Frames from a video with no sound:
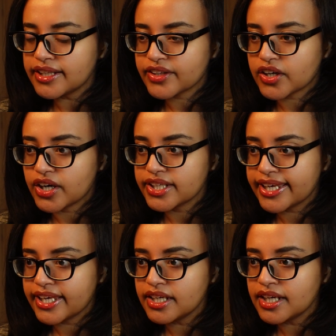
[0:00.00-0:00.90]
Like the current
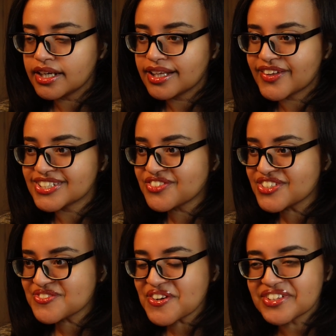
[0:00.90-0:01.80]
king? There's the
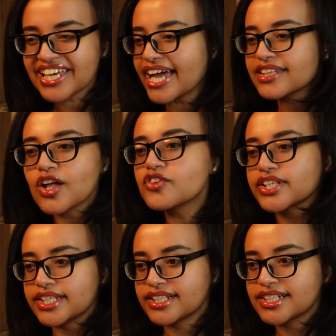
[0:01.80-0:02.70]
fist bump again. I love
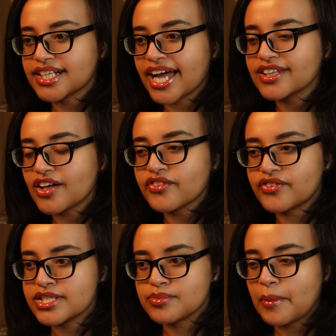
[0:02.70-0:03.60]
it. I love the
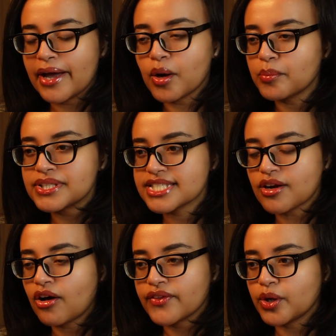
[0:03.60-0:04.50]
fist bump. I hope it's in
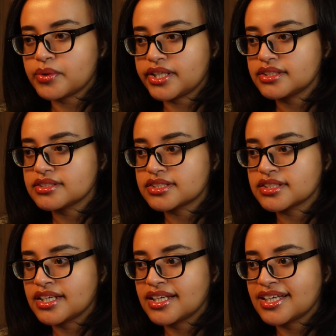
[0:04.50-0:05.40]
the openings.
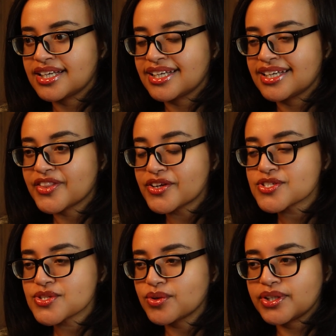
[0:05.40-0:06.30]
They're
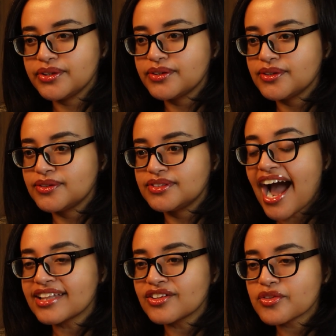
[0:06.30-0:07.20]
so cute.
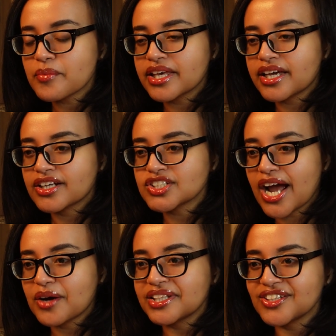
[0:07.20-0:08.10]
I love the main character,
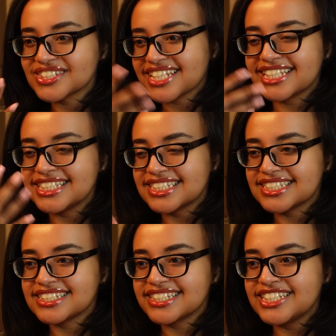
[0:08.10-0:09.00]
how he looks. Like
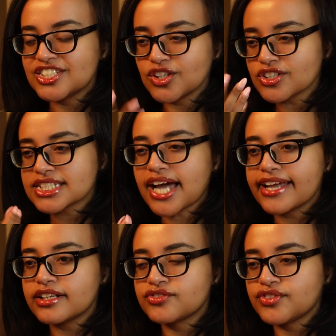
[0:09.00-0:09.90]
he looks
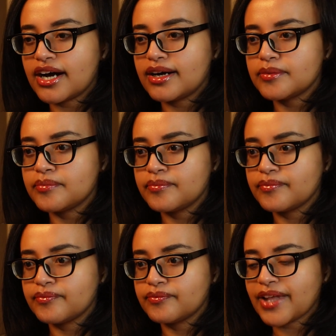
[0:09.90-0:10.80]
kind of
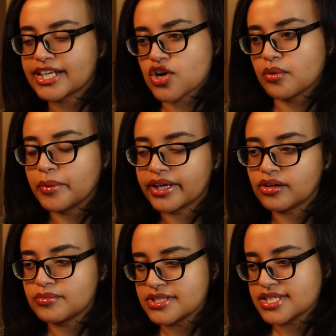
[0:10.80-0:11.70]
like a troublemaker
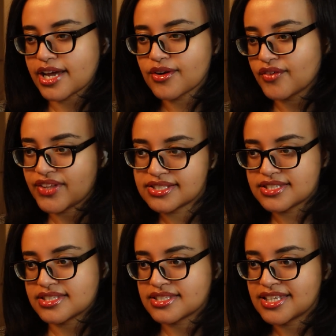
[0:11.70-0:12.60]
almost. I don't know if
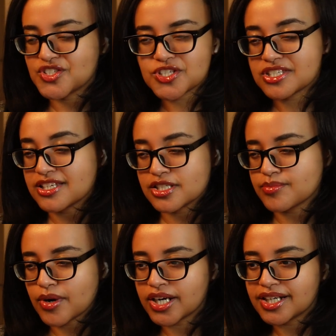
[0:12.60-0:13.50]
that's just his
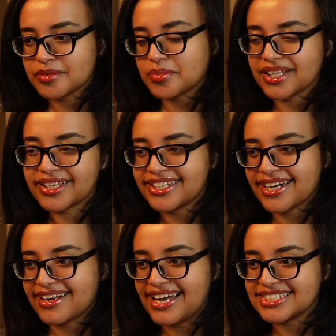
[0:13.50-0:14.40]
smirk, but like he
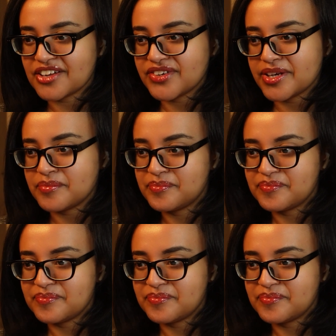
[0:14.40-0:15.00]
kind of has that vibe.